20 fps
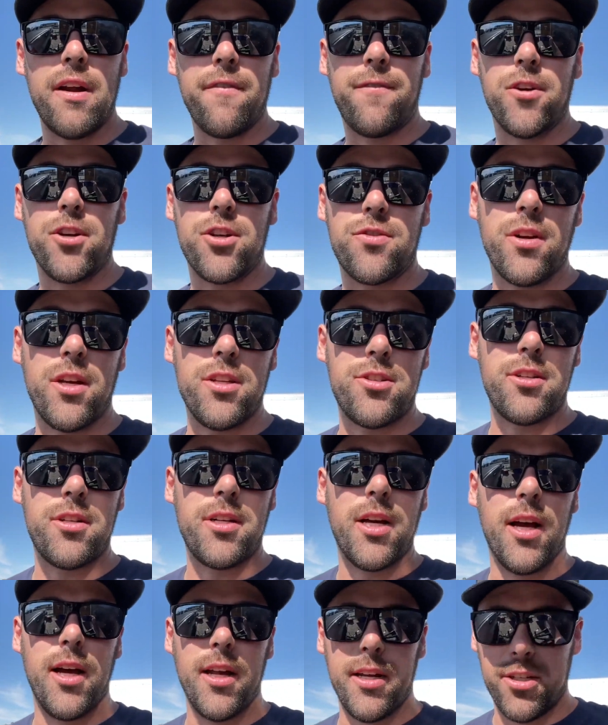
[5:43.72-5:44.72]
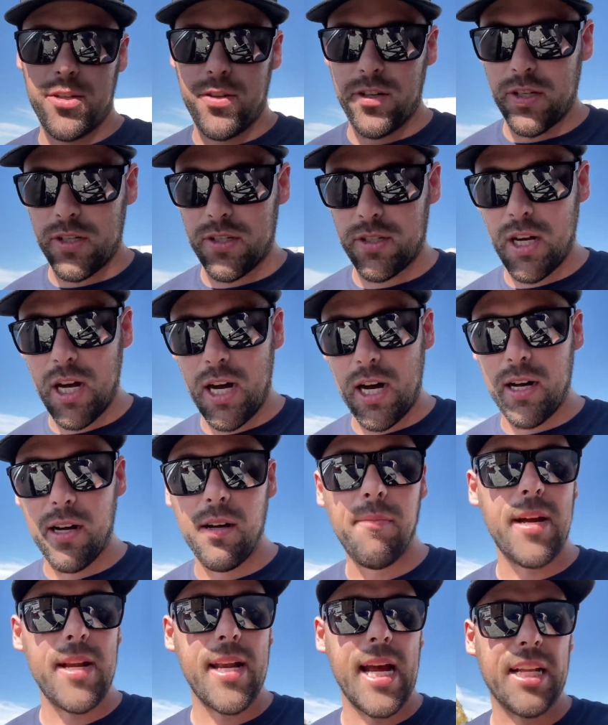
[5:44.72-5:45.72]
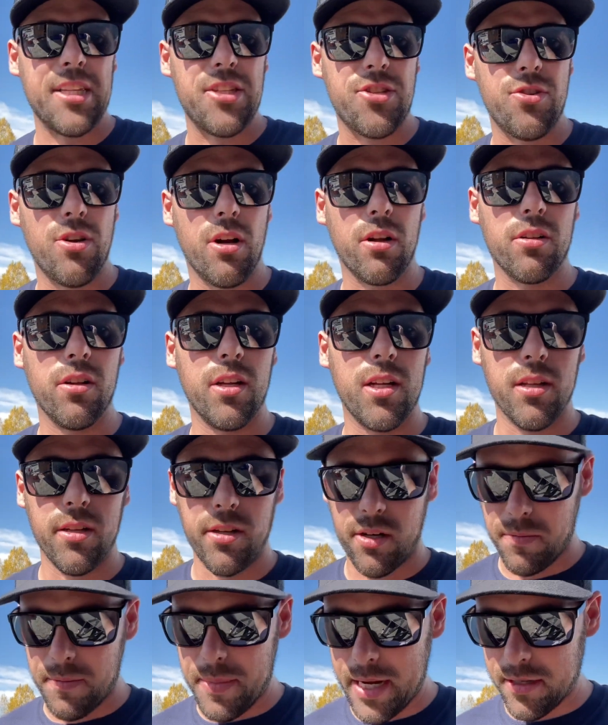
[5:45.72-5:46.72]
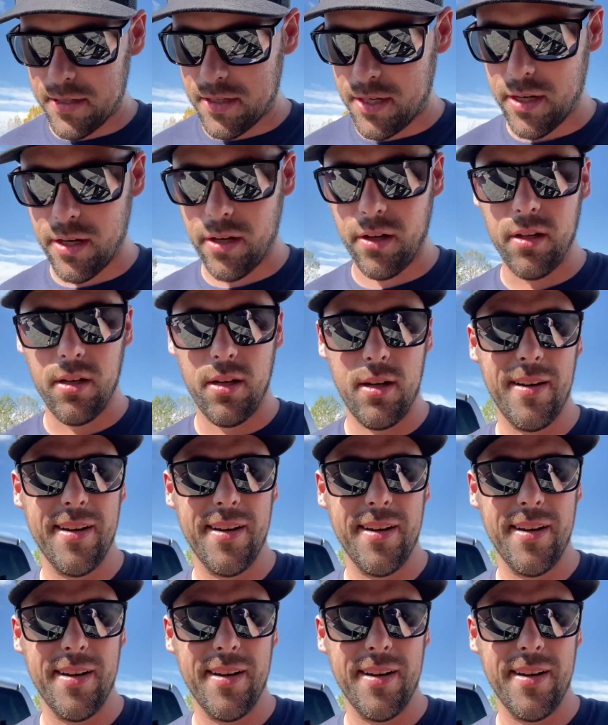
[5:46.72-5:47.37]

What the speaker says: first runs are done. As you just saw, my dad's struggling a little bit still.